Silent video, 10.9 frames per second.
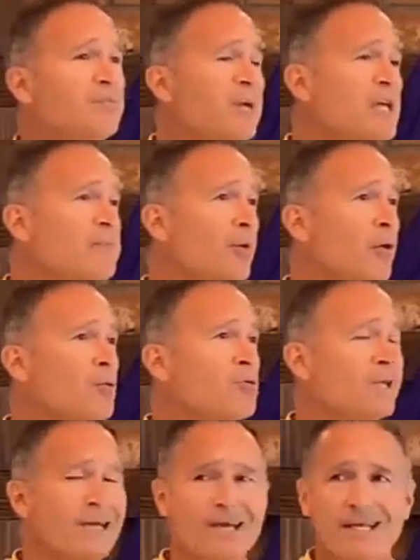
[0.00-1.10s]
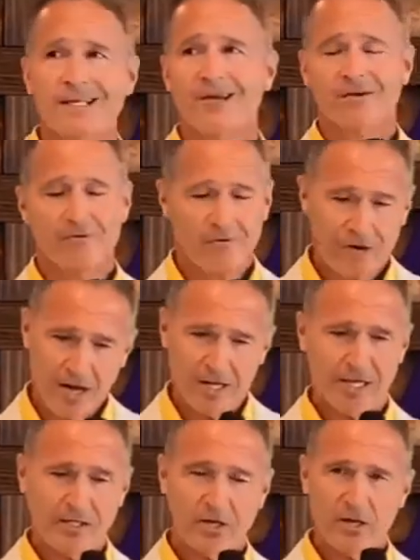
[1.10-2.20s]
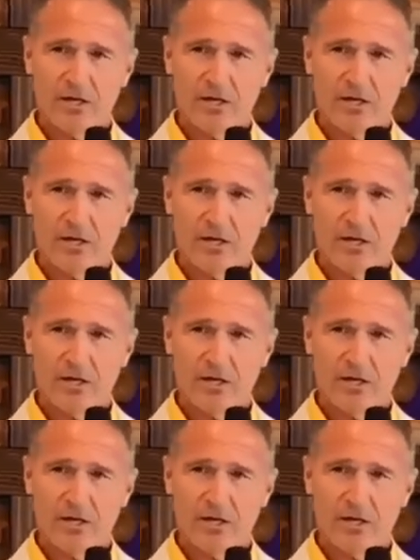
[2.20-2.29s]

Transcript: People Get Ready. Turn to